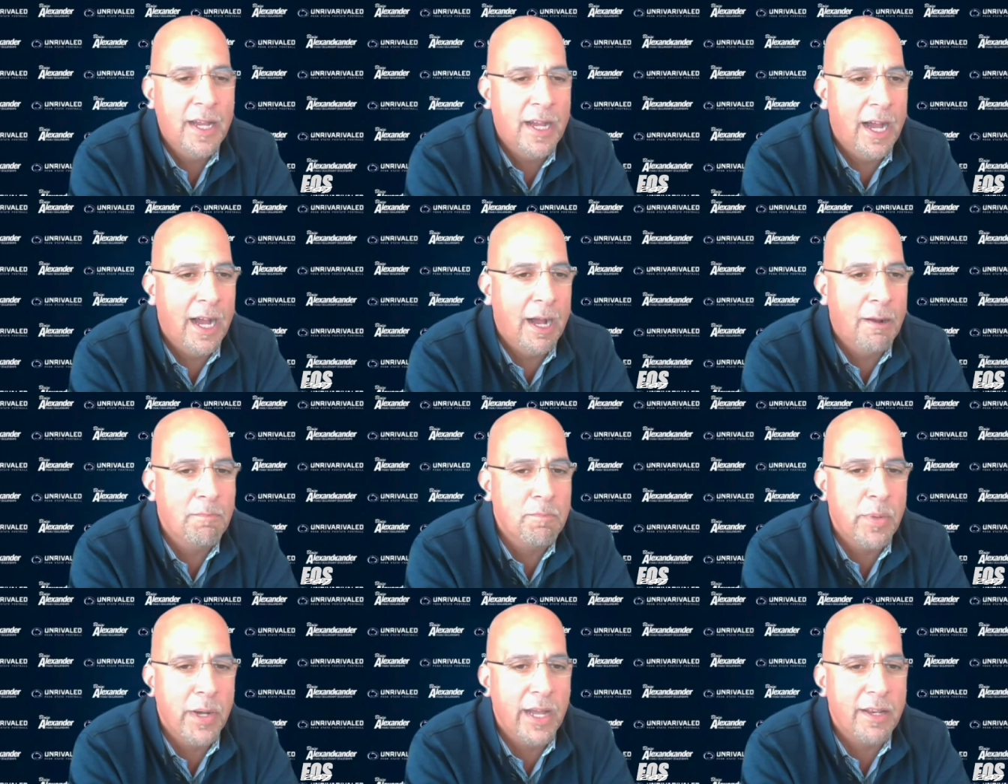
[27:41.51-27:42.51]

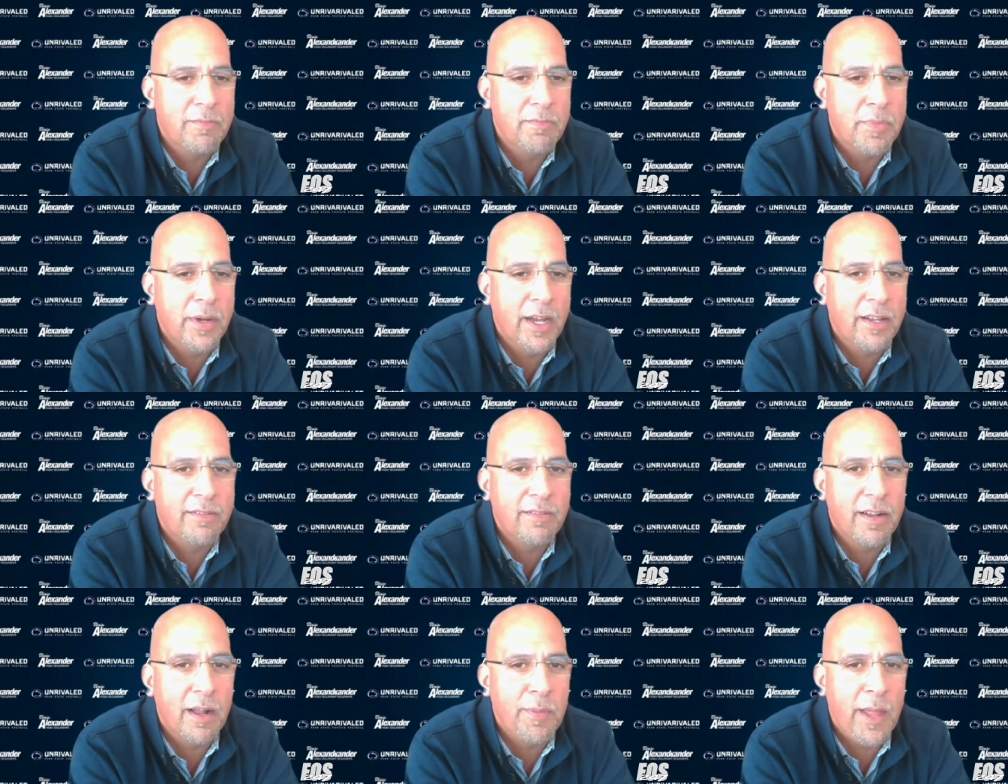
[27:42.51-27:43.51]
But
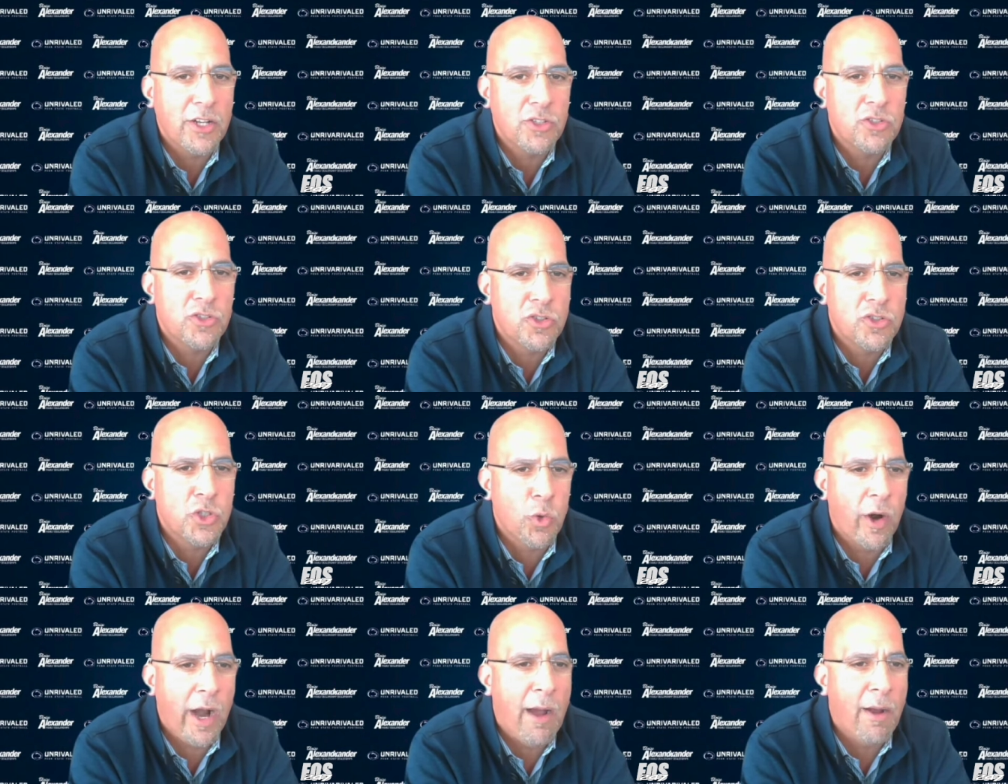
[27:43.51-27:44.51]
I'm not
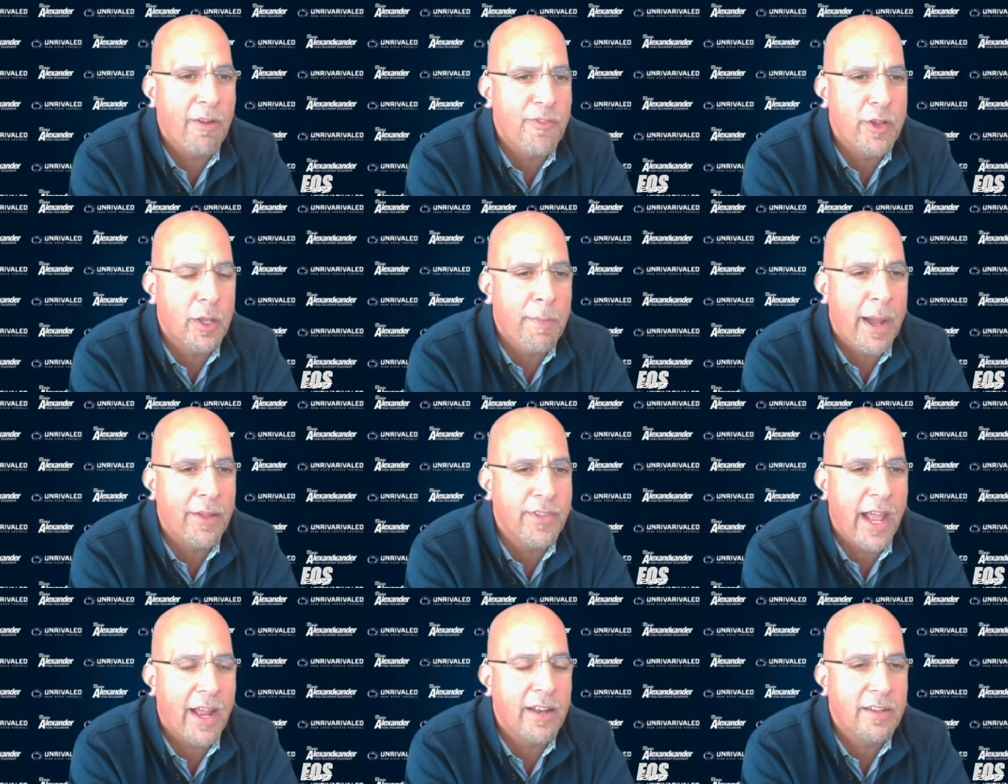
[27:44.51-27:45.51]
sure how I feel about
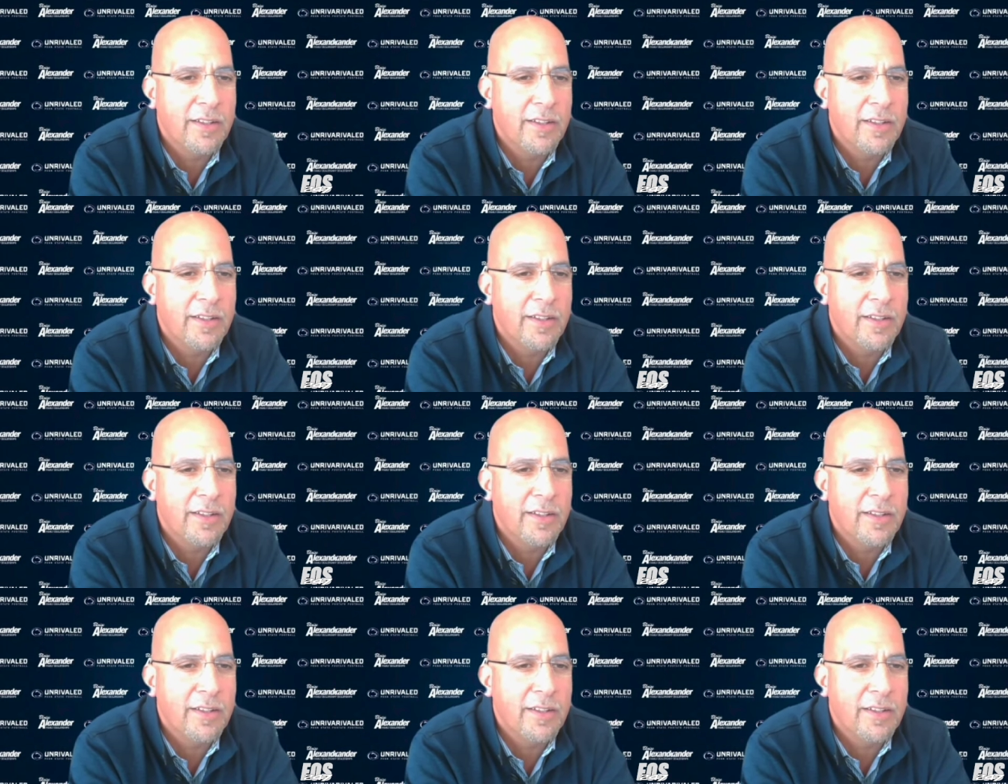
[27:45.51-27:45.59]
that.